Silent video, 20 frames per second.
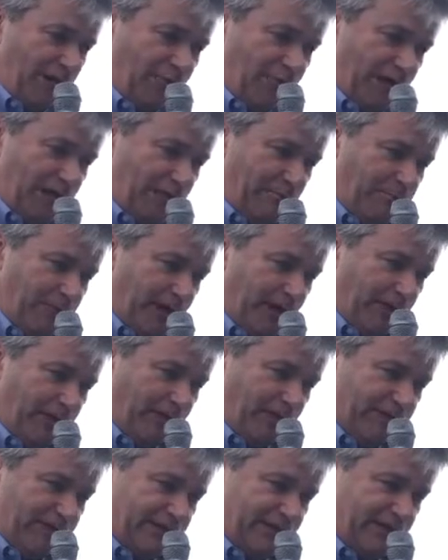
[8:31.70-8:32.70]
really proud
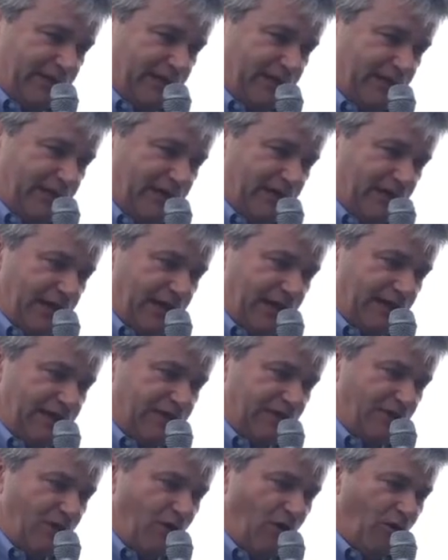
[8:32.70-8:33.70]
of. It's
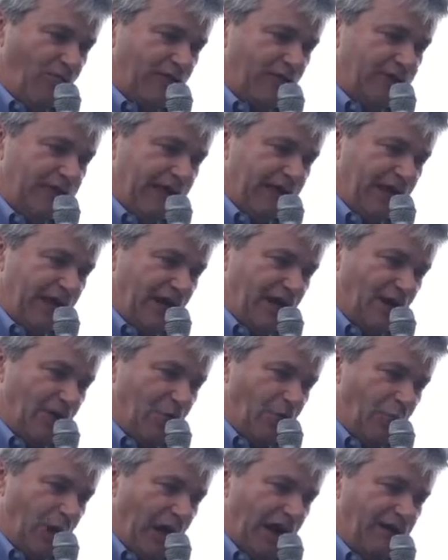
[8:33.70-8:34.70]
over-the-air
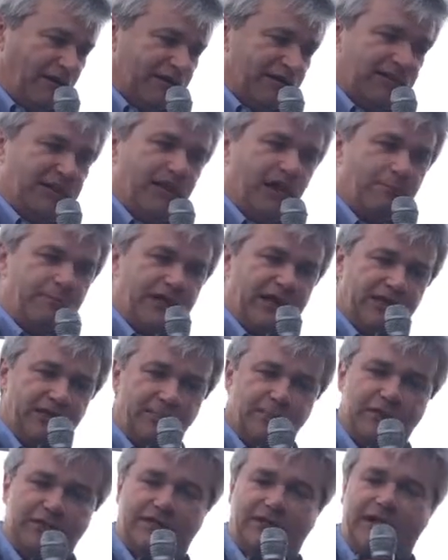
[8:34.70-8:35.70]
wirelessly
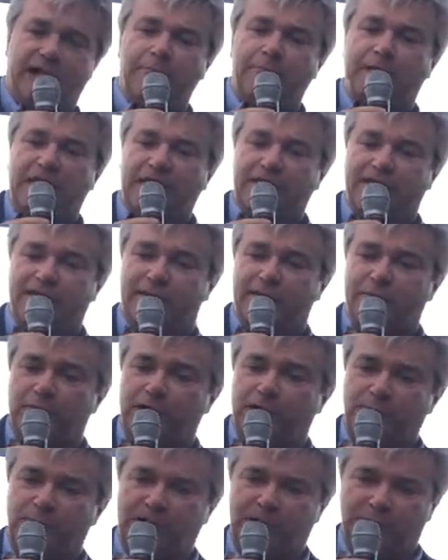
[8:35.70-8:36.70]
updatable. So that means that
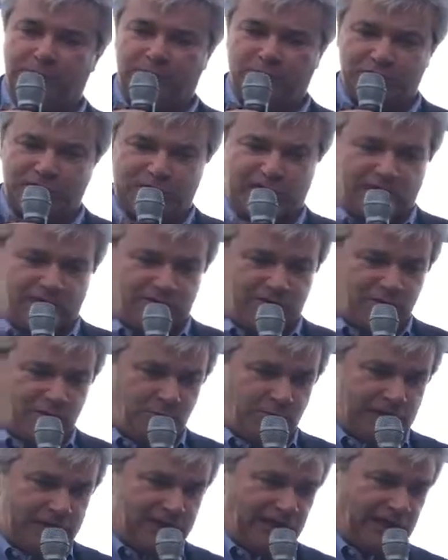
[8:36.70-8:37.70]
when we push out
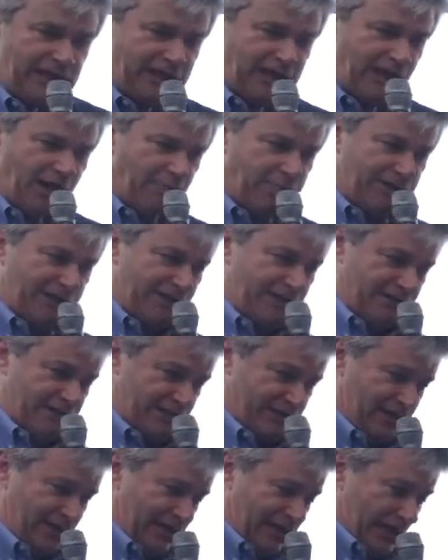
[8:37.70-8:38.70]
new exciting
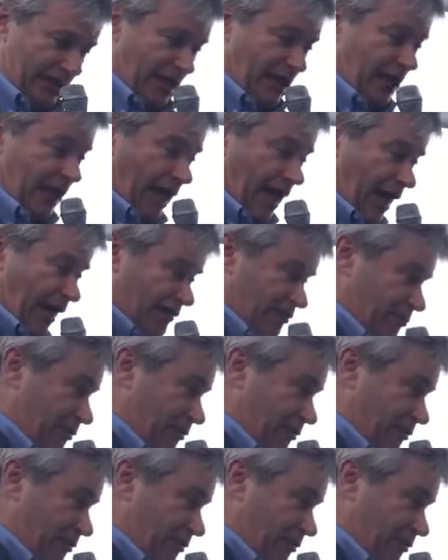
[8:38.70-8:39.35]
updates, as